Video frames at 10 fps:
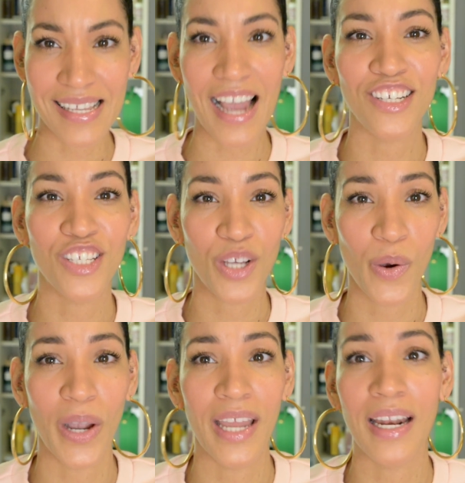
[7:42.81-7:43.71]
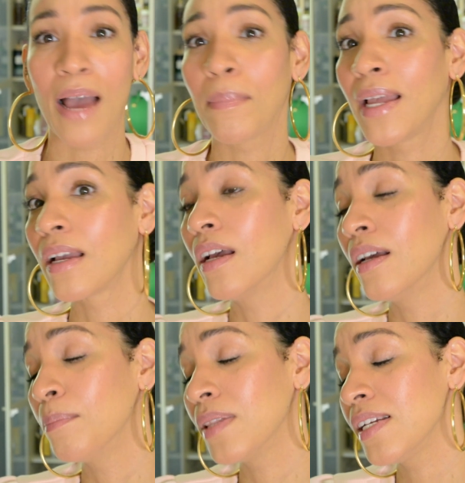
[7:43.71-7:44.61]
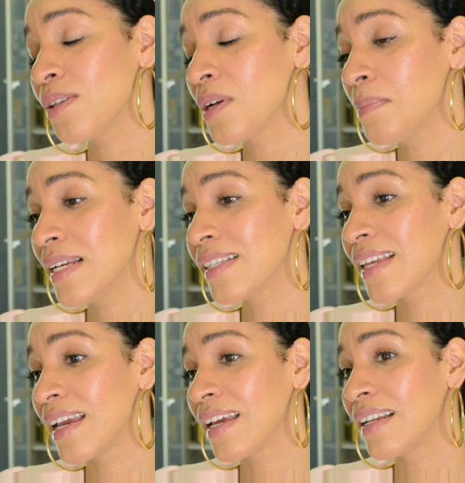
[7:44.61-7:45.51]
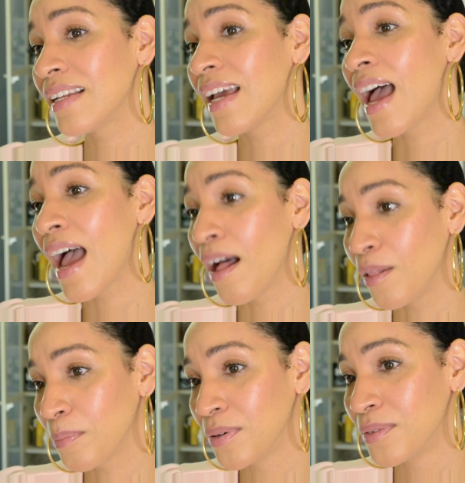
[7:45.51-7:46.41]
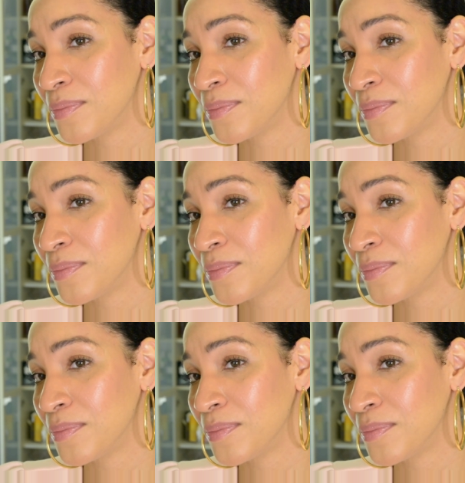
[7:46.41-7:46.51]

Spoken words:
I just go in, I'm like, please look at my skin, help.